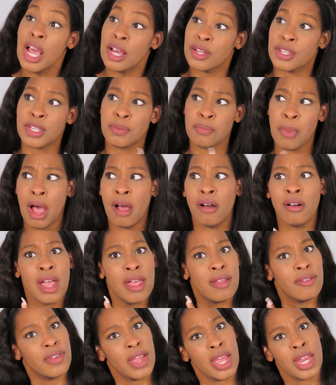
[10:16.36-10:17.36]
Smile
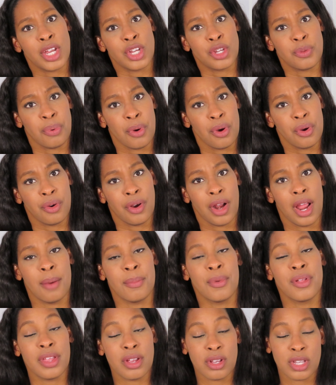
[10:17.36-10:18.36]
Advantage program,
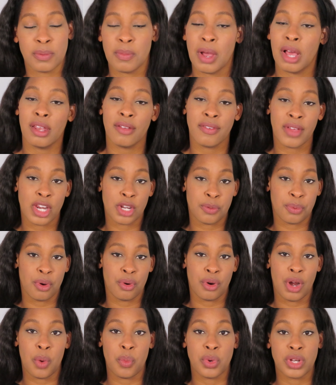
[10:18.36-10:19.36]
on their Smile Advantage
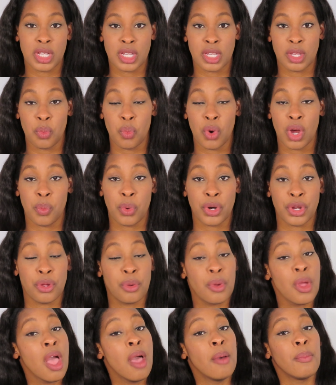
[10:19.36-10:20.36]
program, which is the one where
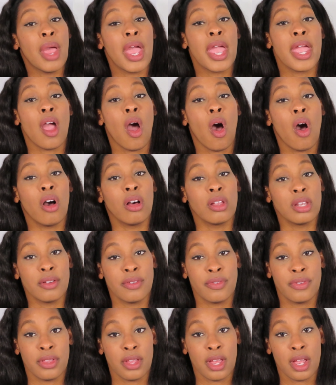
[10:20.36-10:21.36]
you pay all
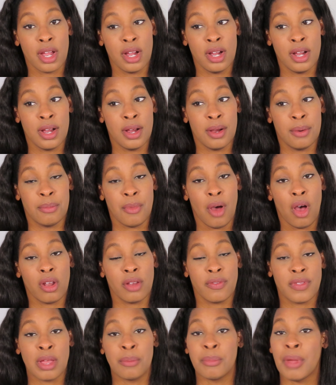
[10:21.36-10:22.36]
of
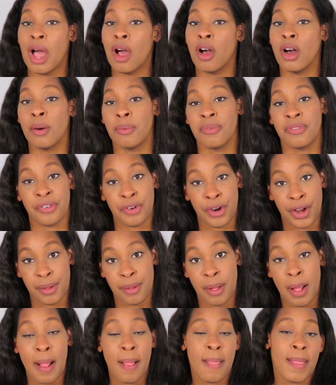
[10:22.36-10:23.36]
the amount up front.
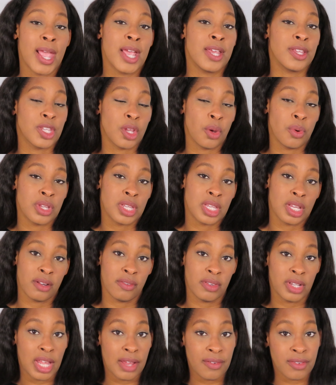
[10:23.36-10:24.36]
And so instead of
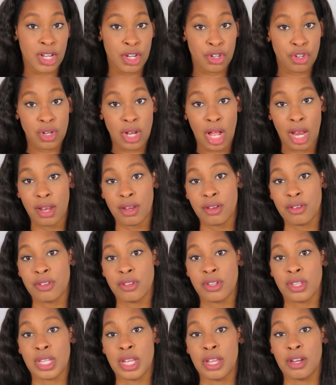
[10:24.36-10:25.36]

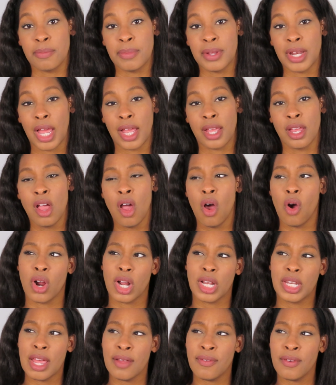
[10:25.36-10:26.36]
$1,100, it'll be like, or
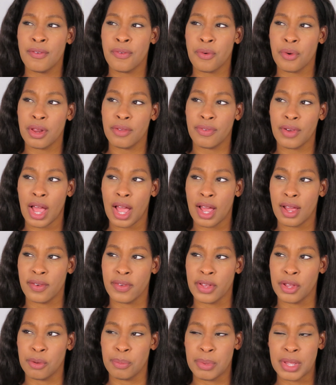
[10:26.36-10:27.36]

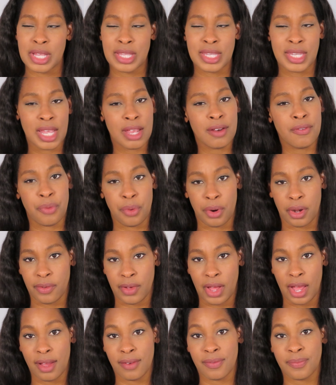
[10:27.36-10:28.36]
$1,145, it'll be
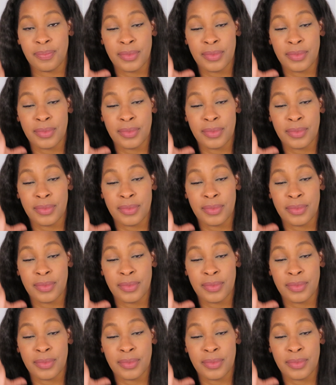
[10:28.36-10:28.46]
$1,045.